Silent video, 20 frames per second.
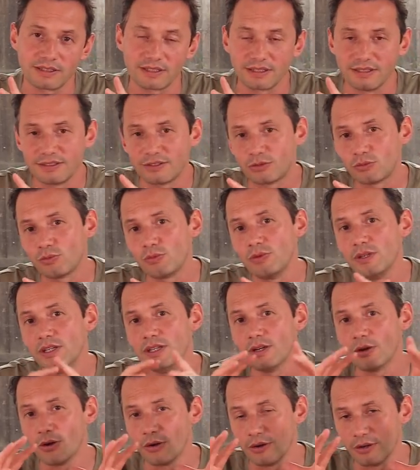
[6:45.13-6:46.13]
Now it's
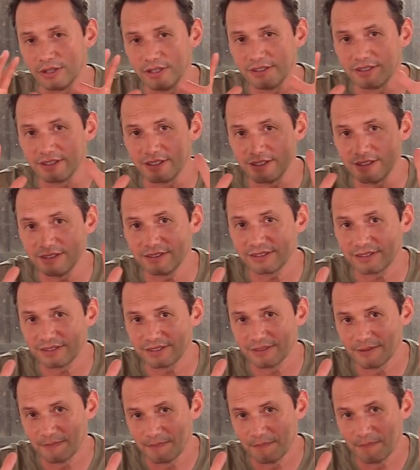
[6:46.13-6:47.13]
really early
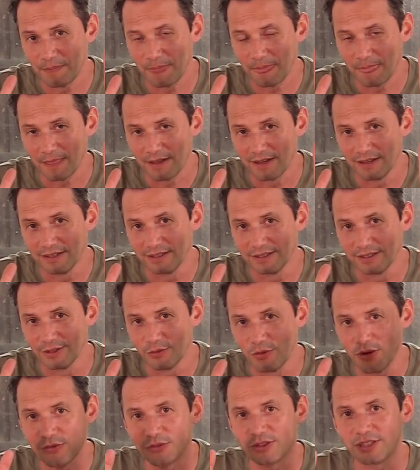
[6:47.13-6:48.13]
days
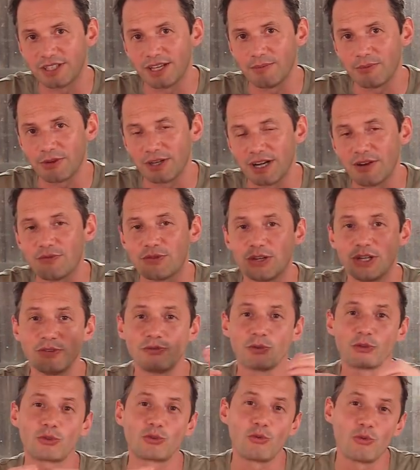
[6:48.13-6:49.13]
with the camera. I've got it
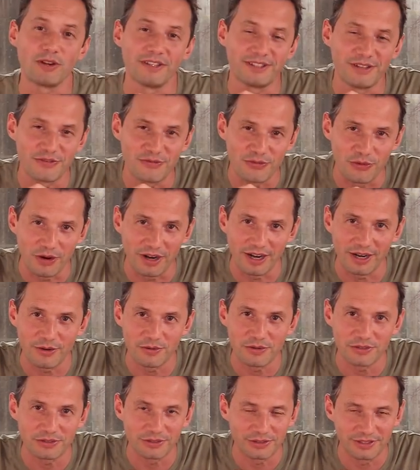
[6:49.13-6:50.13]
for 24
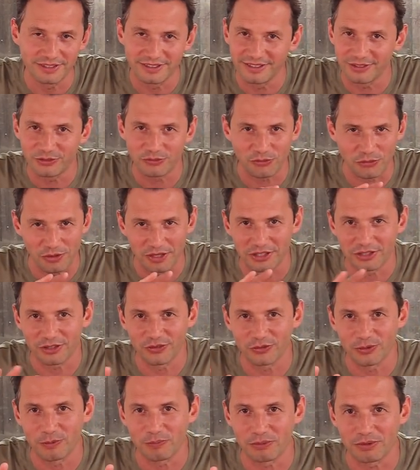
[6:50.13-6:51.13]
hours, so this is fresh
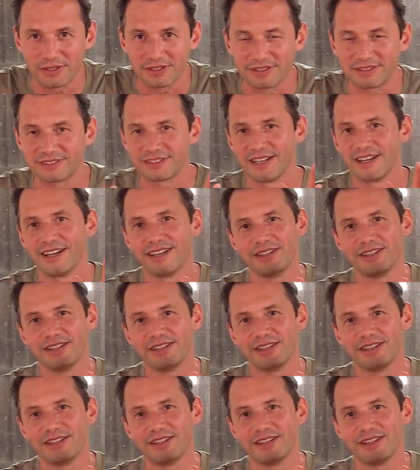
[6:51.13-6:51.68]
off the press.